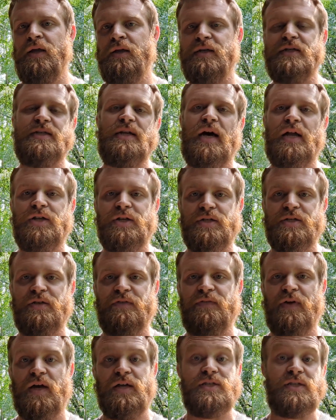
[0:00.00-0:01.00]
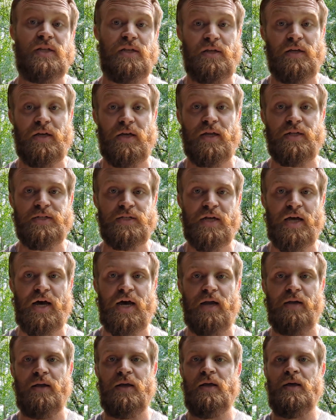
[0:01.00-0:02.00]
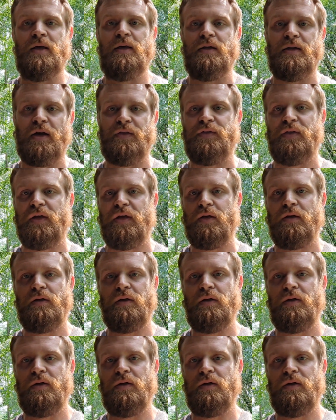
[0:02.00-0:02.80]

does not justify sinning against God. Nothing